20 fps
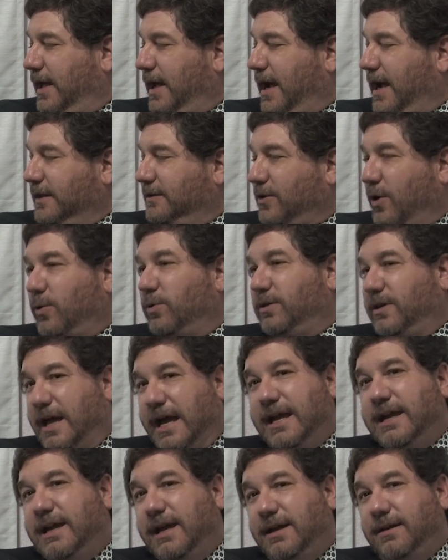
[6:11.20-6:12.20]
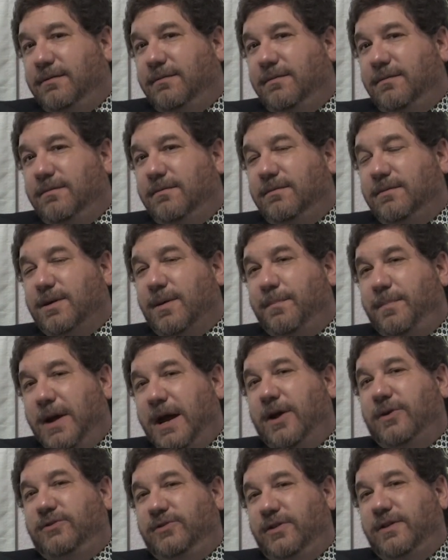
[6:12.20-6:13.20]
I don't like it
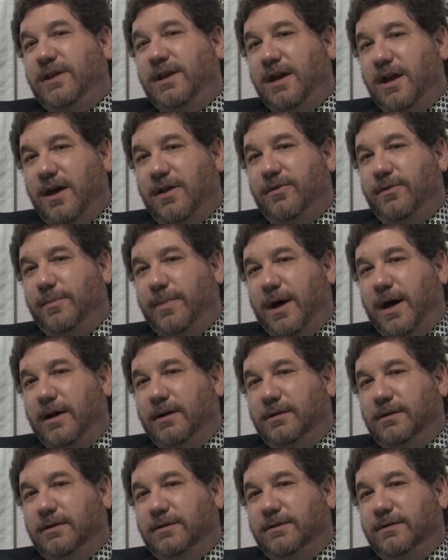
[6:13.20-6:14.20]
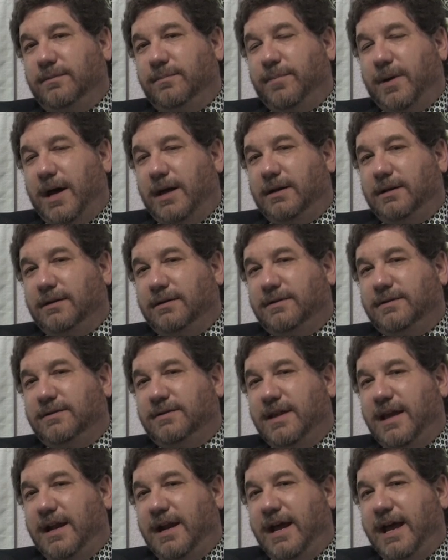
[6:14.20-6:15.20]
compared to the other bottles
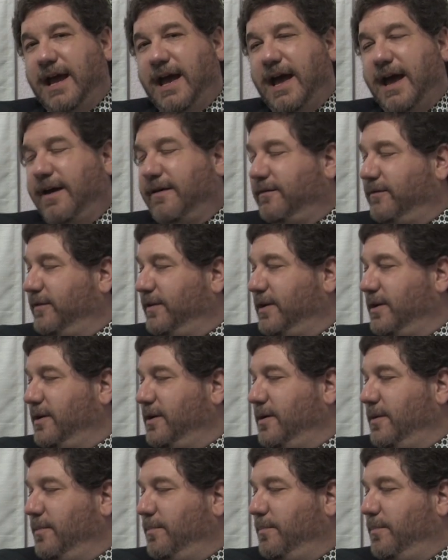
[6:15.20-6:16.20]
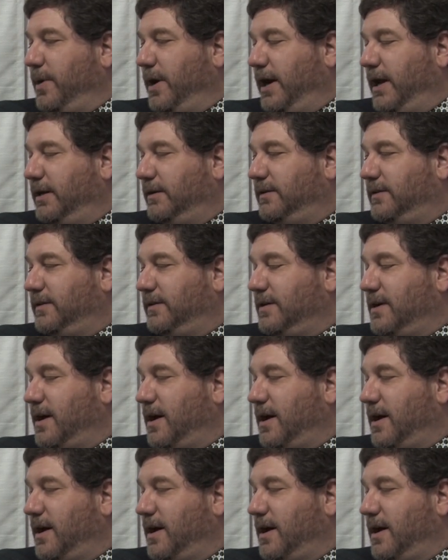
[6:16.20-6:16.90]
that I have, but